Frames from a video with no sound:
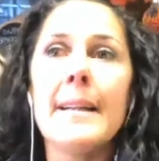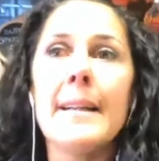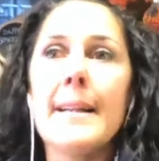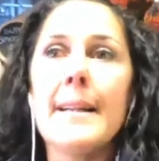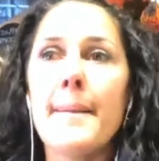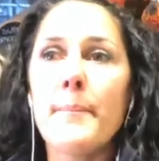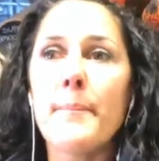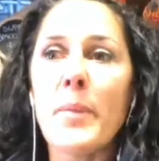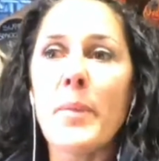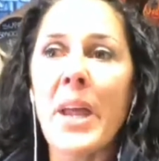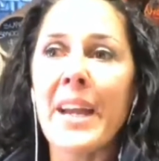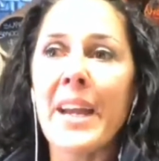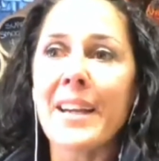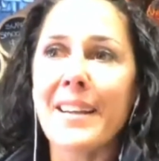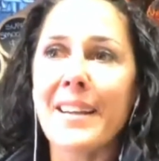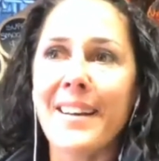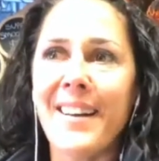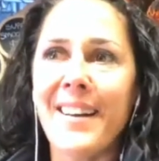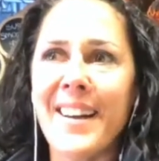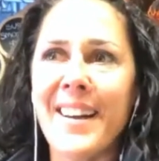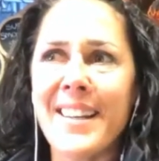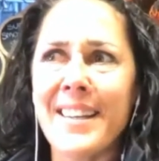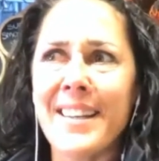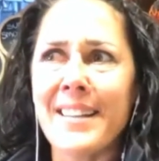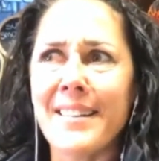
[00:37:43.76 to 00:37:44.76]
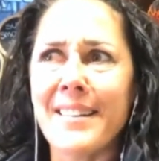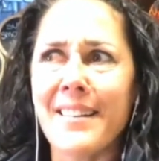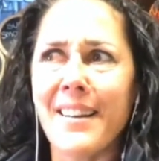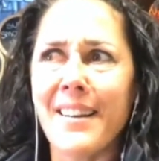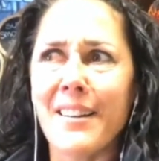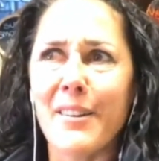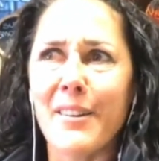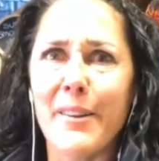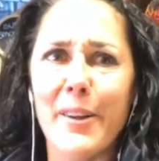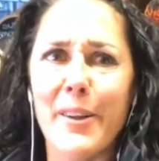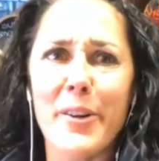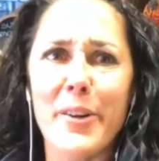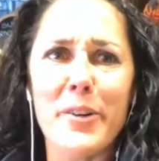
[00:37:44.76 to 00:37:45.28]
Like, I eat a
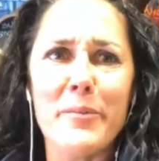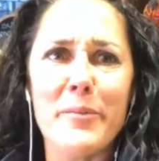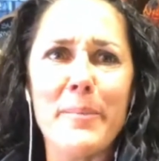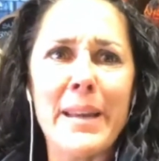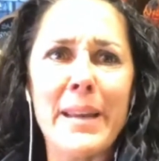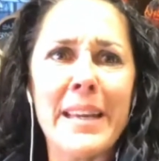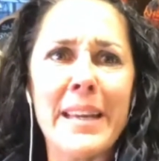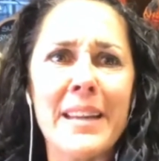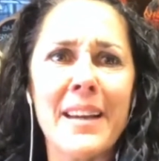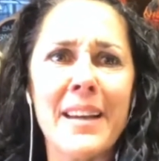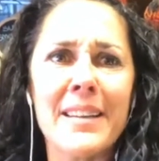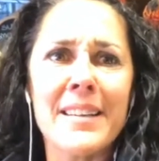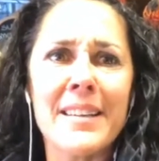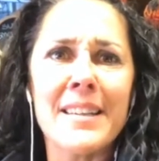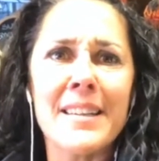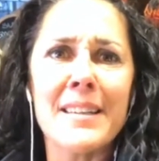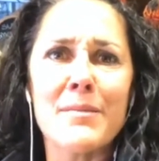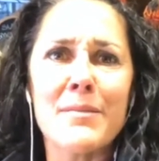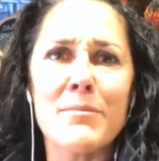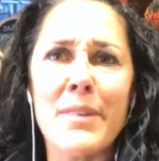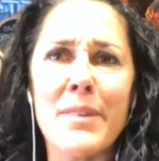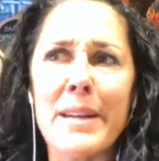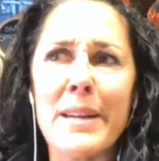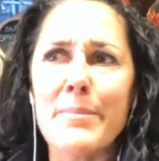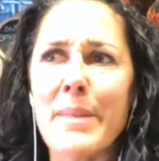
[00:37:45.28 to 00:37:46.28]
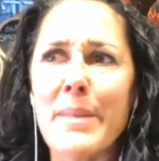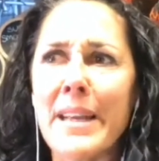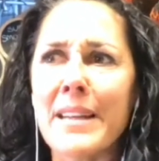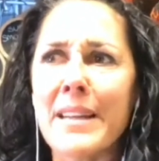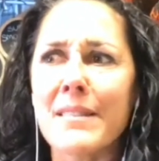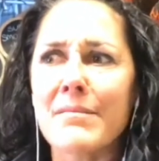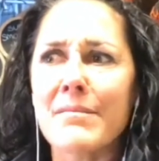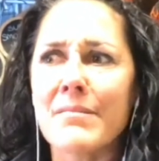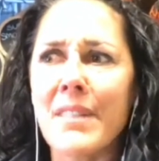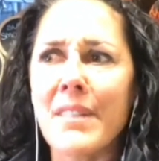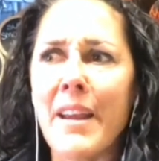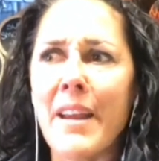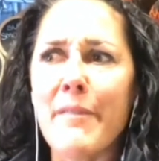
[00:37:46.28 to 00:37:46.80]
lot of meat. I eat red meat
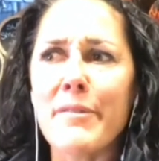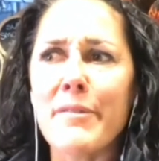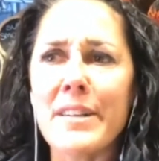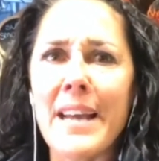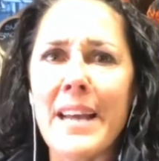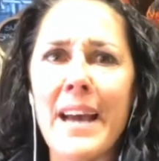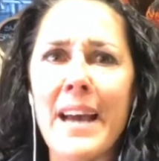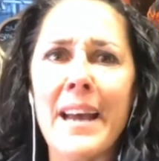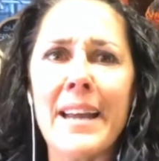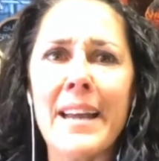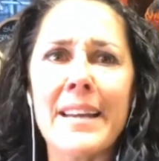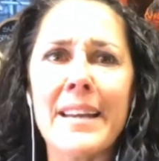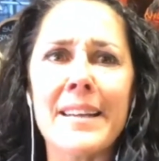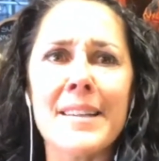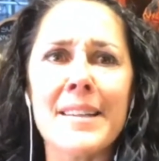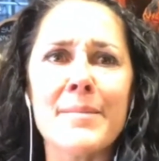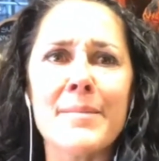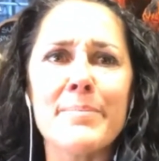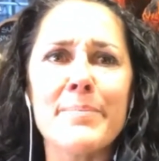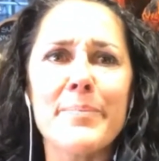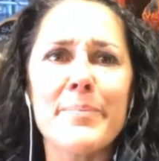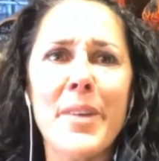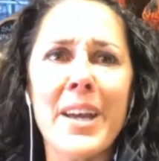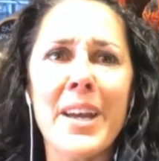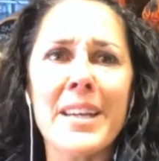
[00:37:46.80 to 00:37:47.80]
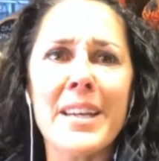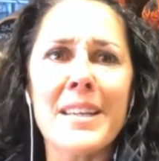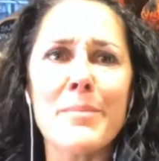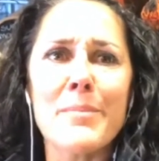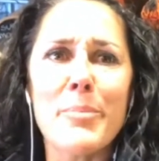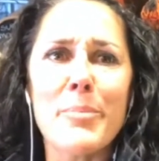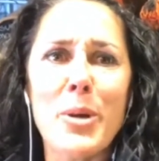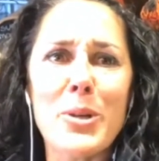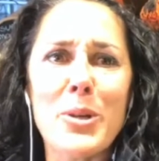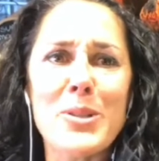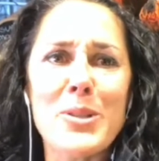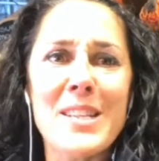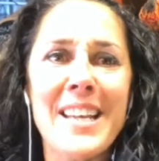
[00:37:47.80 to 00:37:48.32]
every day, and I eat
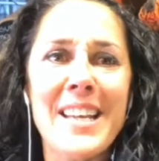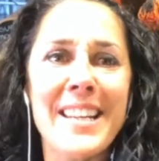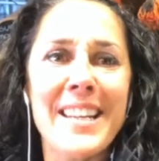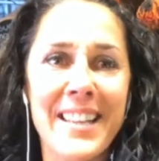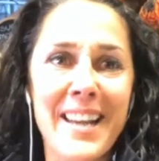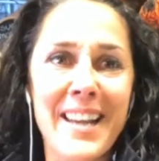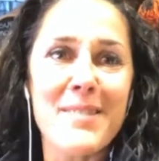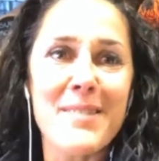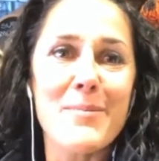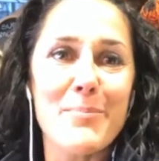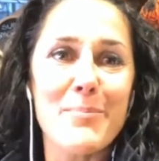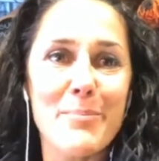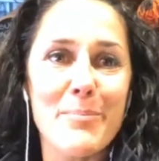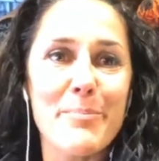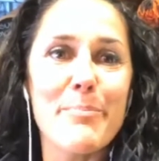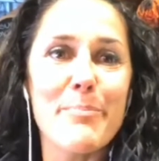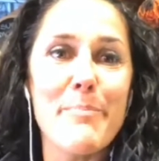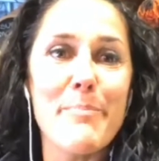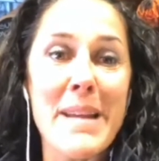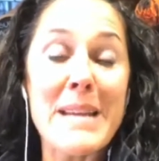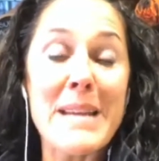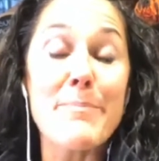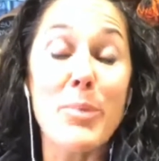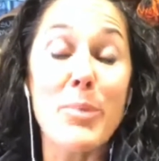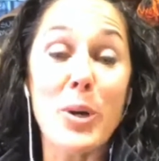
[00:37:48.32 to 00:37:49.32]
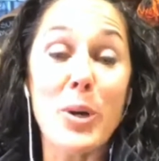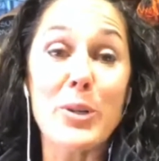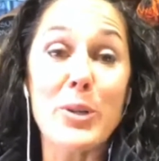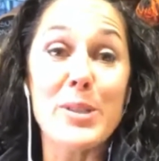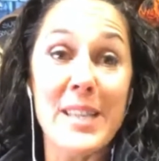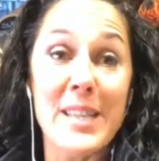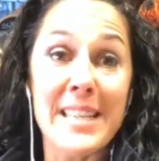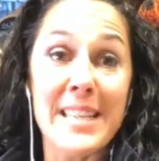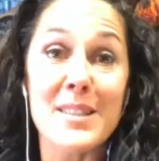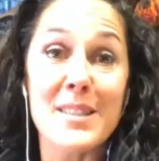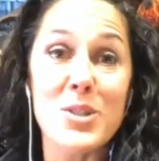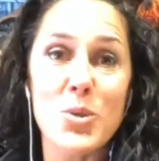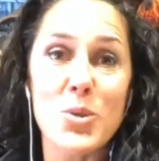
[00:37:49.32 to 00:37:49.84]
protein, like meat
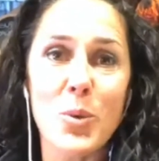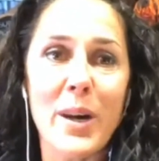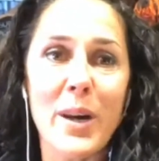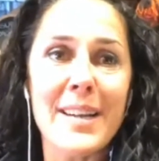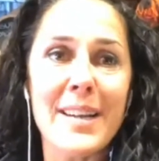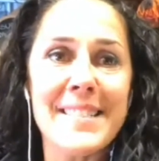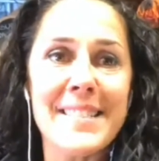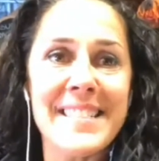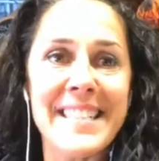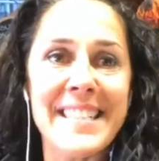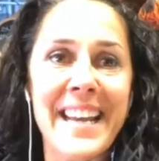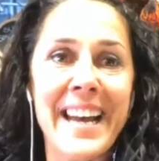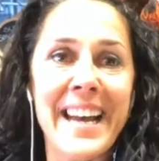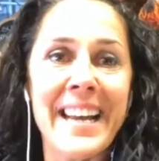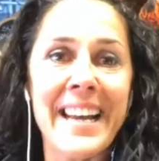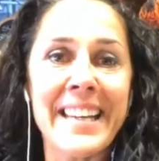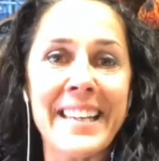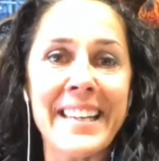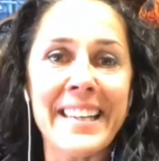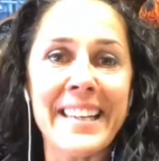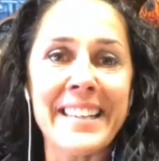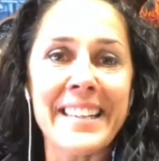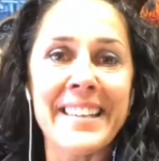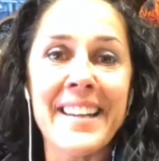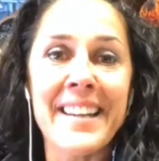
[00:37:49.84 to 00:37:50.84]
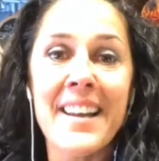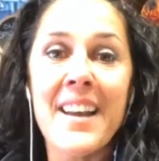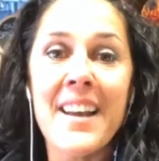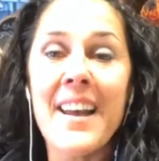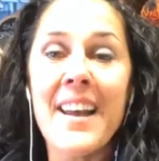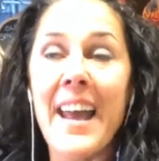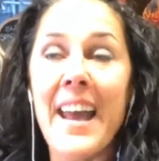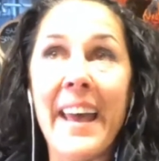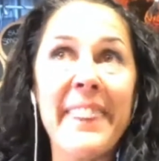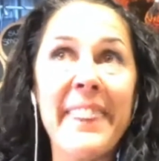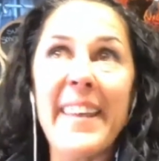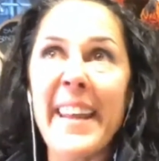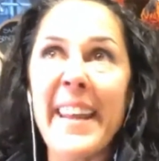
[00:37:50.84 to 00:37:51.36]
proteins twice a day. And
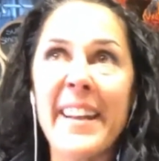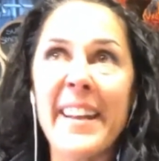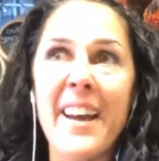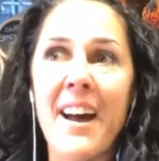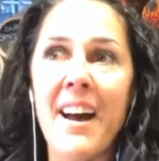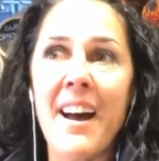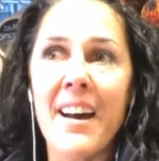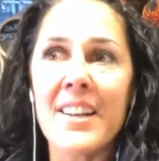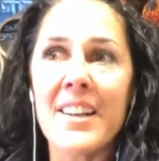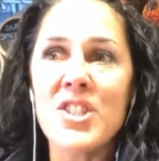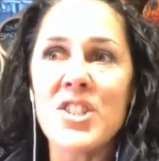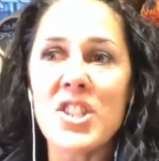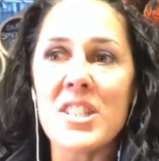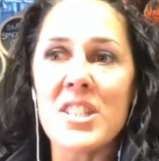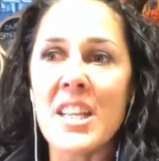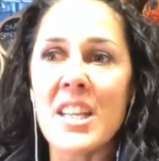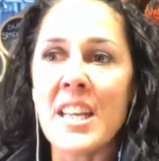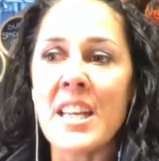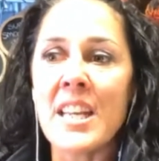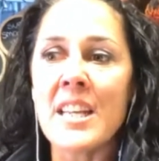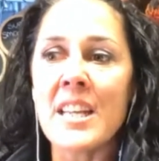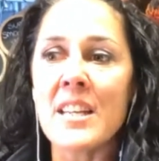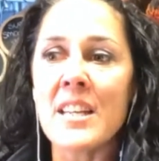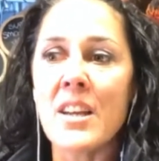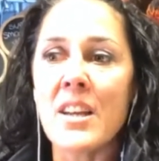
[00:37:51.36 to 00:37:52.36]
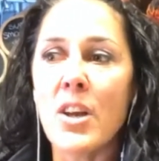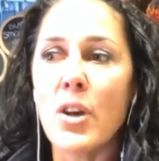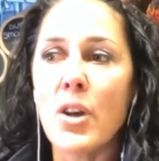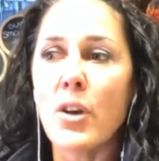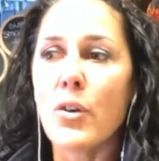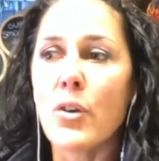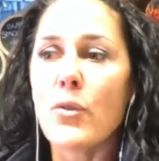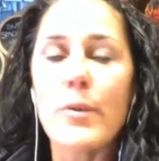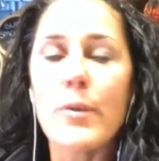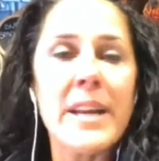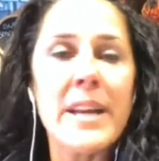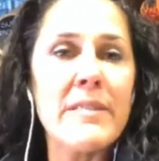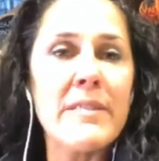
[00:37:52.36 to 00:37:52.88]
then I just eat
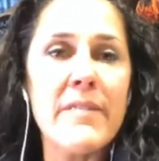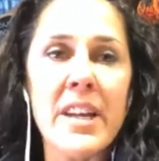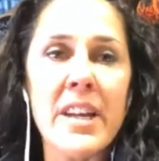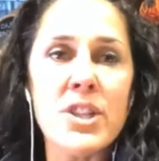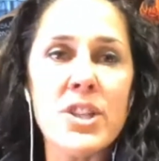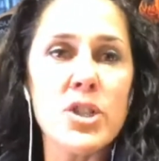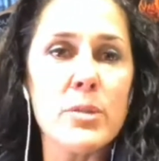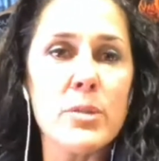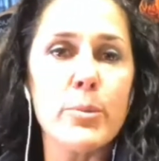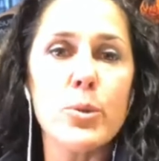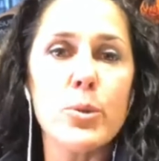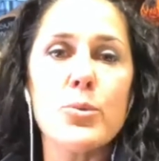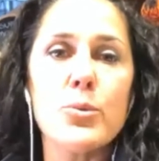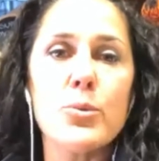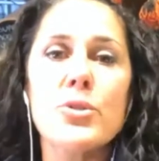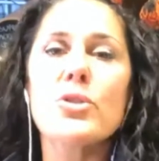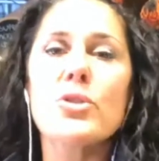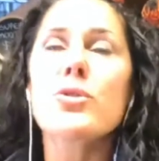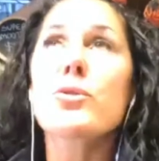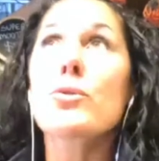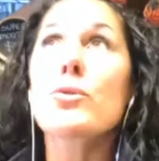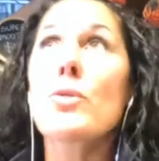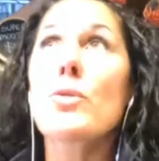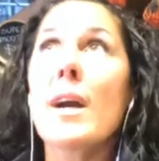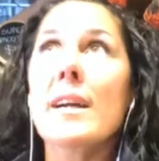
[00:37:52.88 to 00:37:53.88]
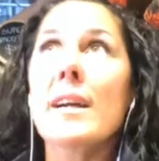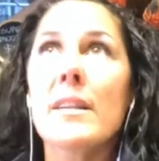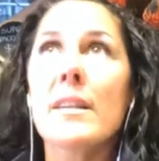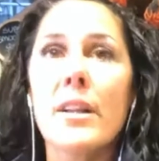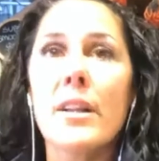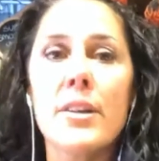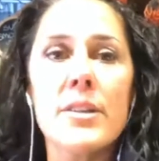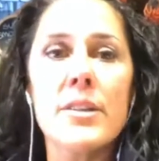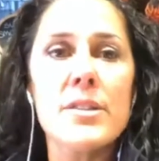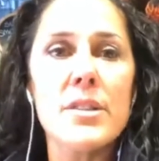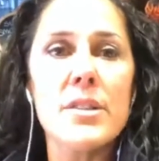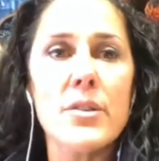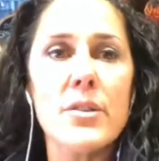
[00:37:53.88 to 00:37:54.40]
green vegetables,
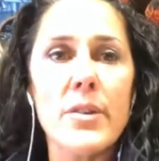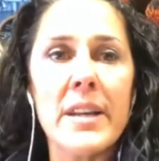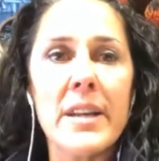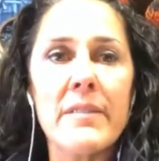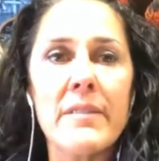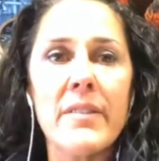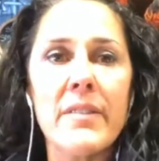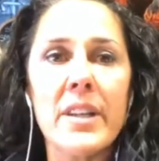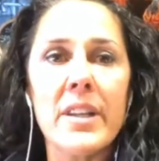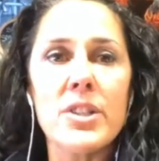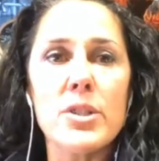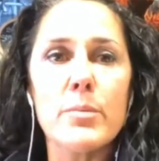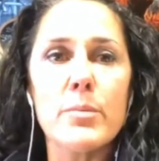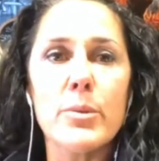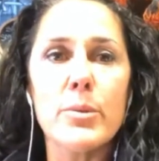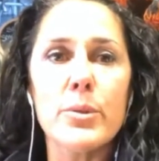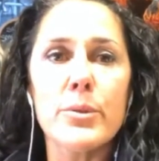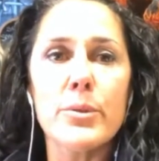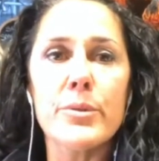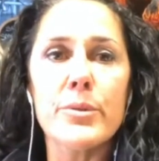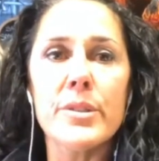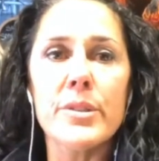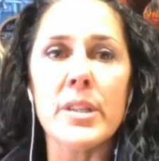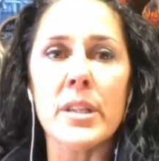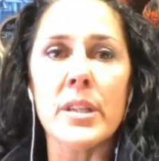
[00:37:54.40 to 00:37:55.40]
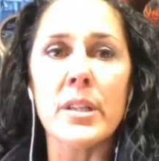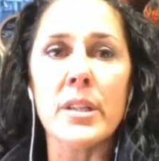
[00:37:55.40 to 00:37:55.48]
truckloads of green vegetables. And,